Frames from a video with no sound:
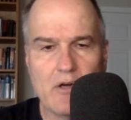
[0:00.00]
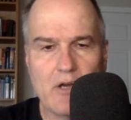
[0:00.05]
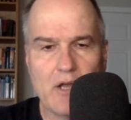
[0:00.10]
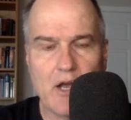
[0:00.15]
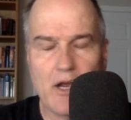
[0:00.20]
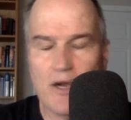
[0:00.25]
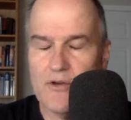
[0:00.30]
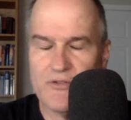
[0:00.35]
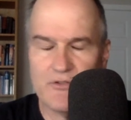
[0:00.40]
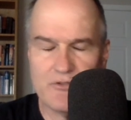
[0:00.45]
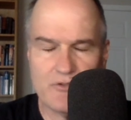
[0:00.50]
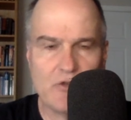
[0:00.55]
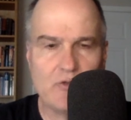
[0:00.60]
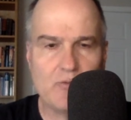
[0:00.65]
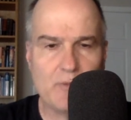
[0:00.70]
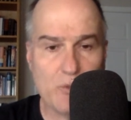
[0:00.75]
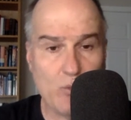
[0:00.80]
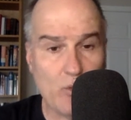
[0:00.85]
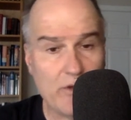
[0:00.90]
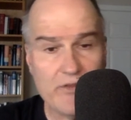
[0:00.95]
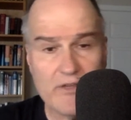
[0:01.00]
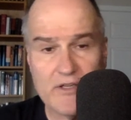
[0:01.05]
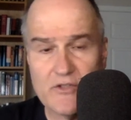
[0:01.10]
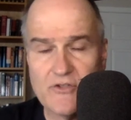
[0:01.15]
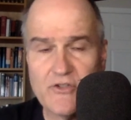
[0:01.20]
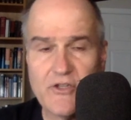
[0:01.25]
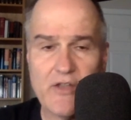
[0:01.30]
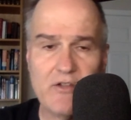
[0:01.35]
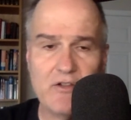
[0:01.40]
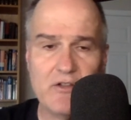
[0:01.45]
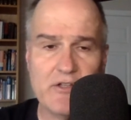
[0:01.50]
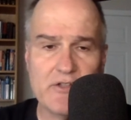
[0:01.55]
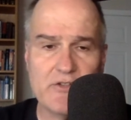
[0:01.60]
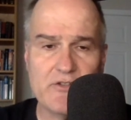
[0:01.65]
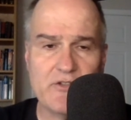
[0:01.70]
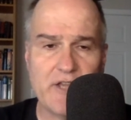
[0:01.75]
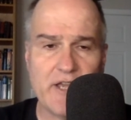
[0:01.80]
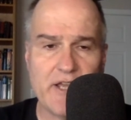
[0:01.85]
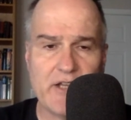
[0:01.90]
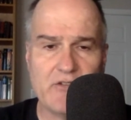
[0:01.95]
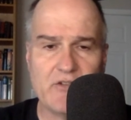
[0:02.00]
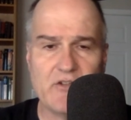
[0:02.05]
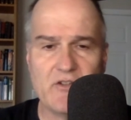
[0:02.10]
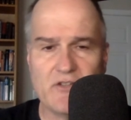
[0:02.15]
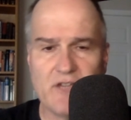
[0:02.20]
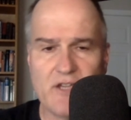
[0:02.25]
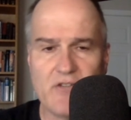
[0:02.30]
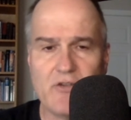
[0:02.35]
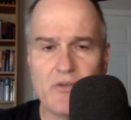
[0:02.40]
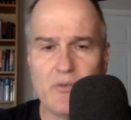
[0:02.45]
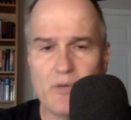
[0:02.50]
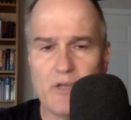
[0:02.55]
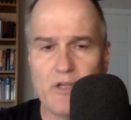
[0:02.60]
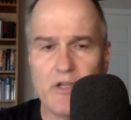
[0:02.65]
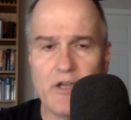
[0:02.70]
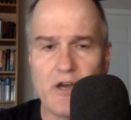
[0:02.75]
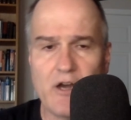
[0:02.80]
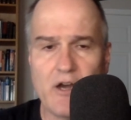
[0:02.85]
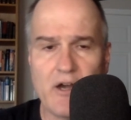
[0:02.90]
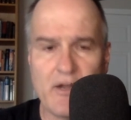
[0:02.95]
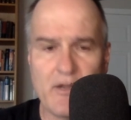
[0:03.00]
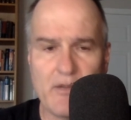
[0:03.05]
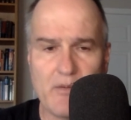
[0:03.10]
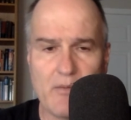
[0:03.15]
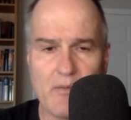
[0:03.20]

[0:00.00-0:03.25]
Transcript: uh, excuse me, one thing Sutherland said is he said there really are,